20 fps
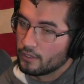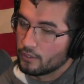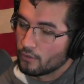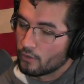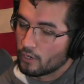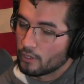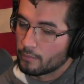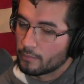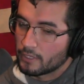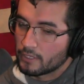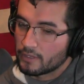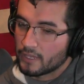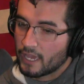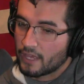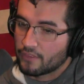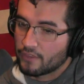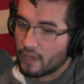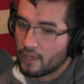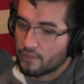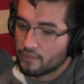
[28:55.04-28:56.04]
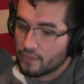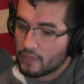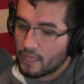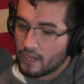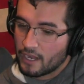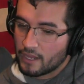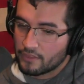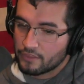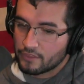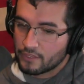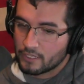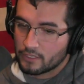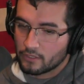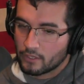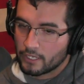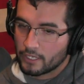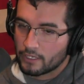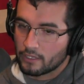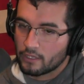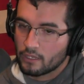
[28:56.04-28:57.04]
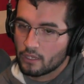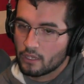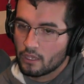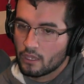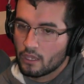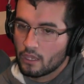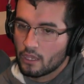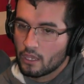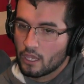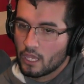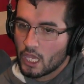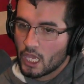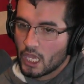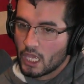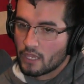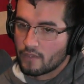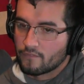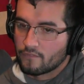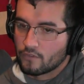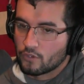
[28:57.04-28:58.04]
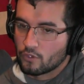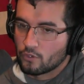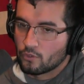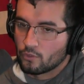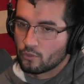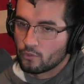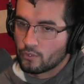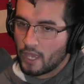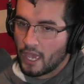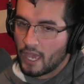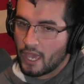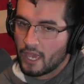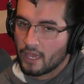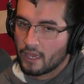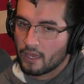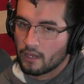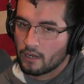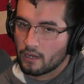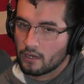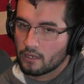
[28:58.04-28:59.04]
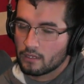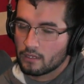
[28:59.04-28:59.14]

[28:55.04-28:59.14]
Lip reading: You know what I mean? I think like, if you can't